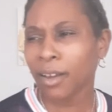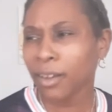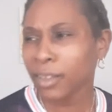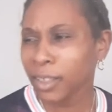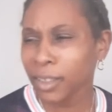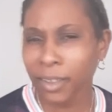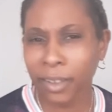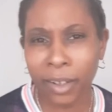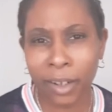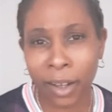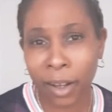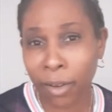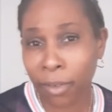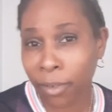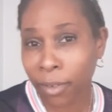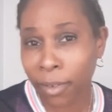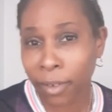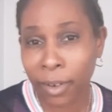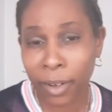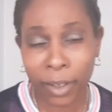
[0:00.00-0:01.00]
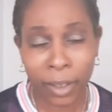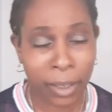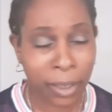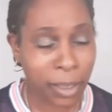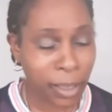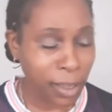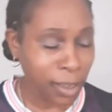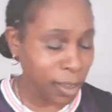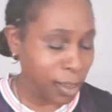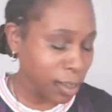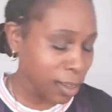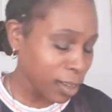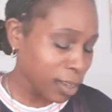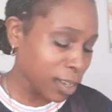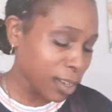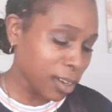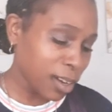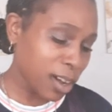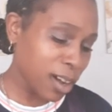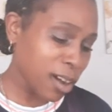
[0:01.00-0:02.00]
All
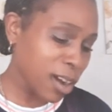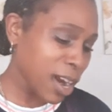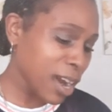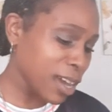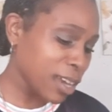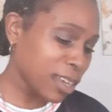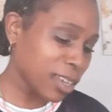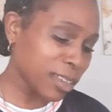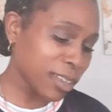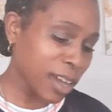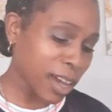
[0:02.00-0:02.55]
right.